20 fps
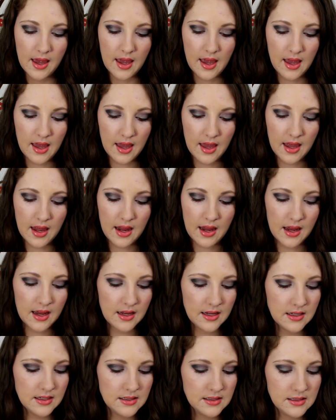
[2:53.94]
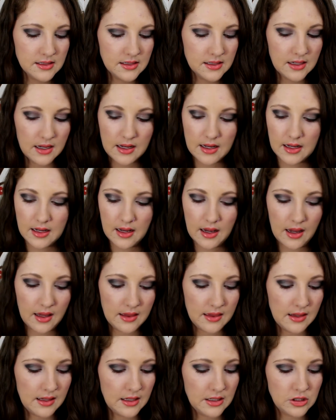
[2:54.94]
and I
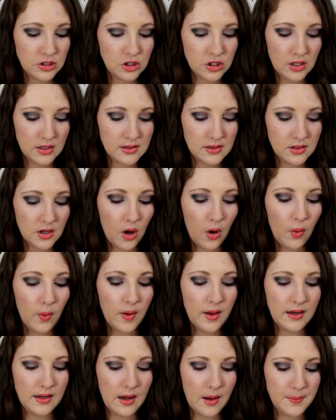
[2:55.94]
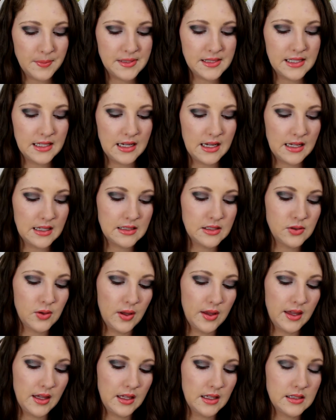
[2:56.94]
think it's just, oh, an obsidian, so
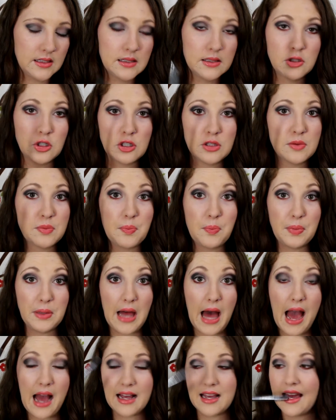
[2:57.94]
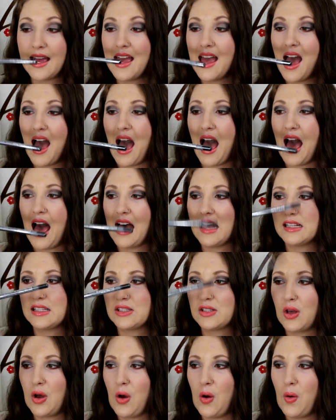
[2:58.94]
I think it's just black. Uh,
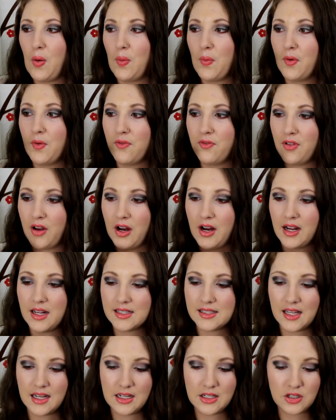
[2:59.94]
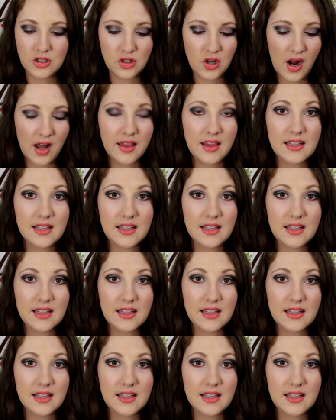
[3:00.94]
so very excited to try